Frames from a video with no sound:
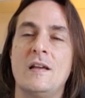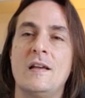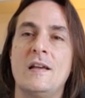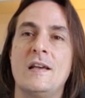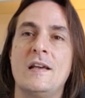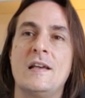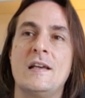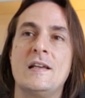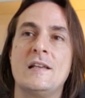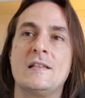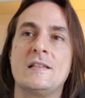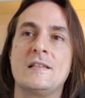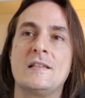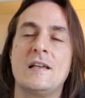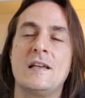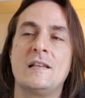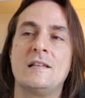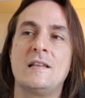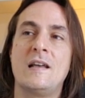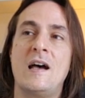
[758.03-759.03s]
It's
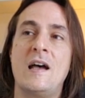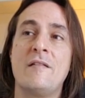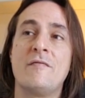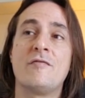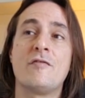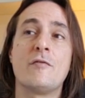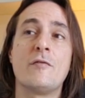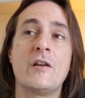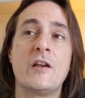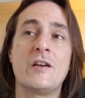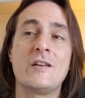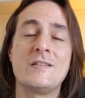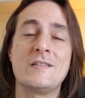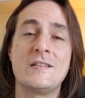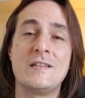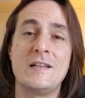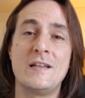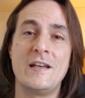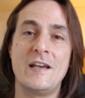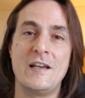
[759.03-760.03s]
a time for
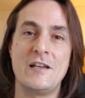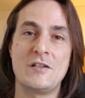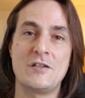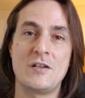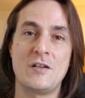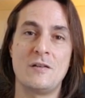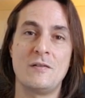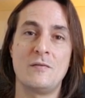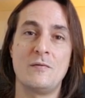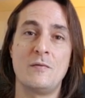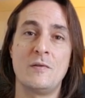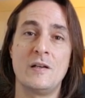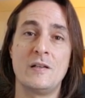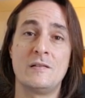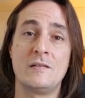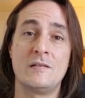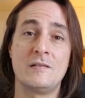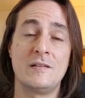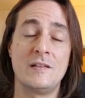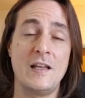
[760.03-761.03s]
reconciliation
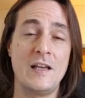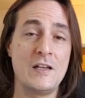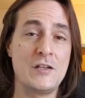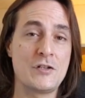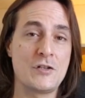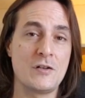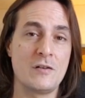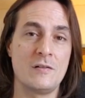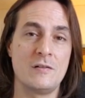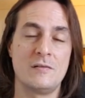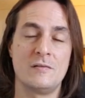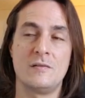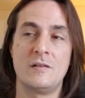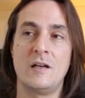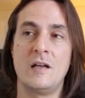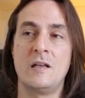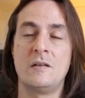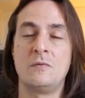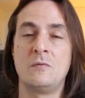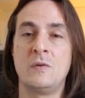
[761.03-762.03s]
with nature
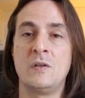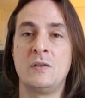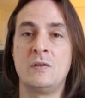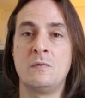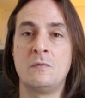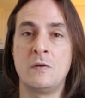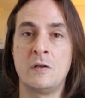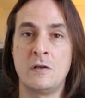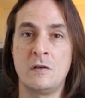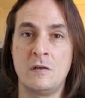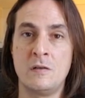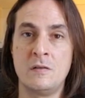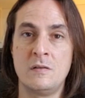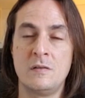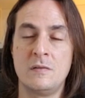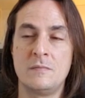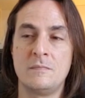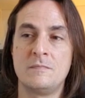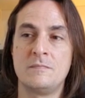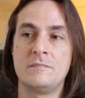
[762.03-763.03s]
and with the world.
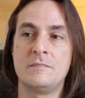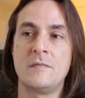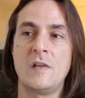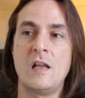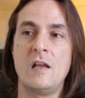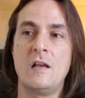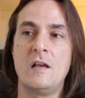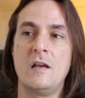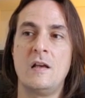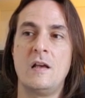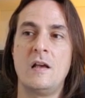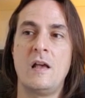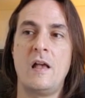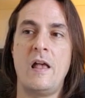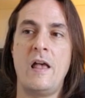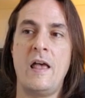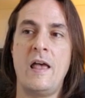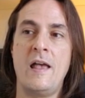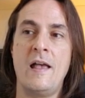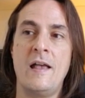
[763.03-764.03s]

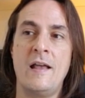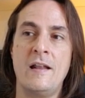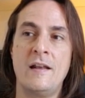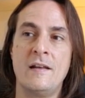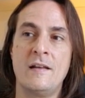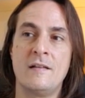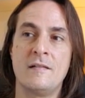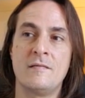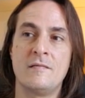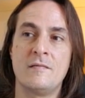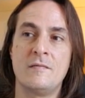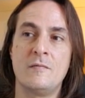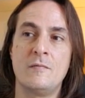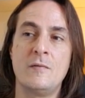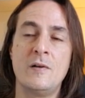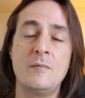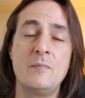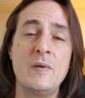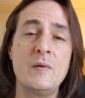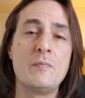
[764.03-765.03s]
And
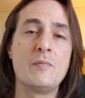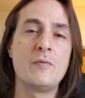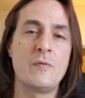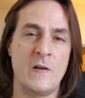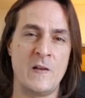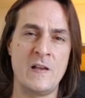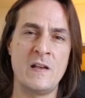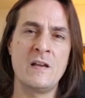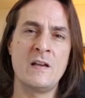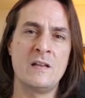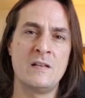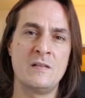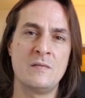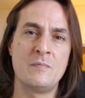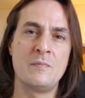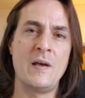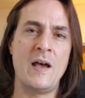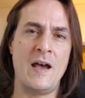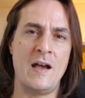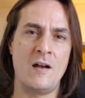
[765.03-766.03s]
we'll be bringing it
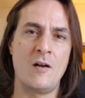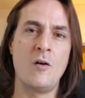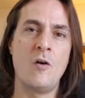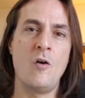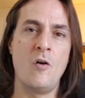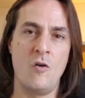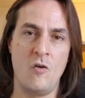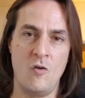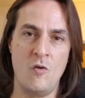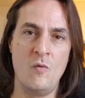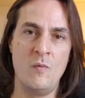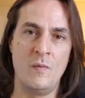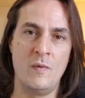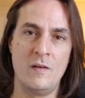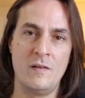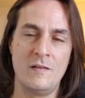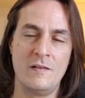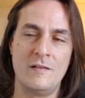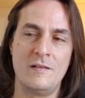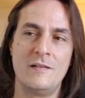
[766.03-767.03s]
back home
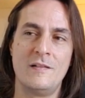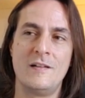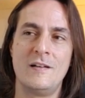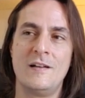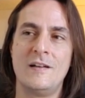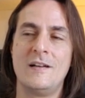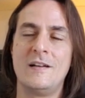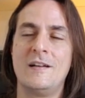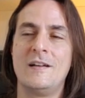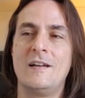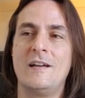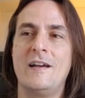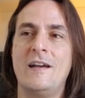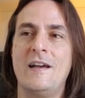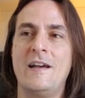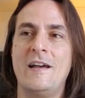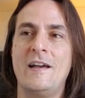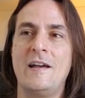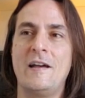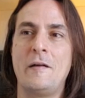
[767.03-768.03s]

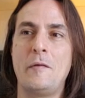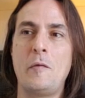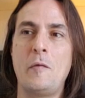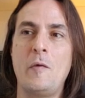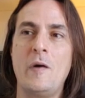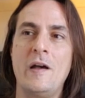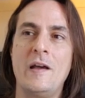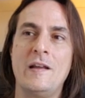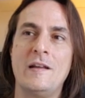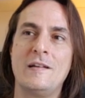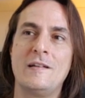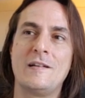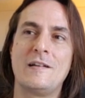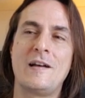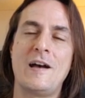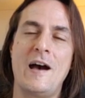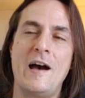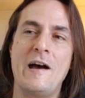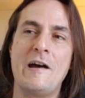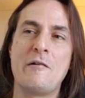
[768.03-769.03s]
uh, when
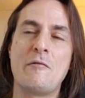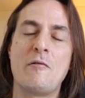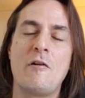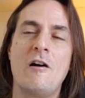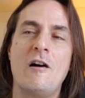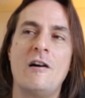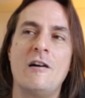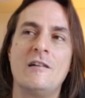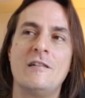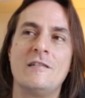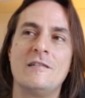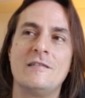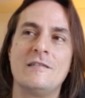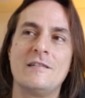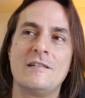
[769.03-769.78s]
Chiron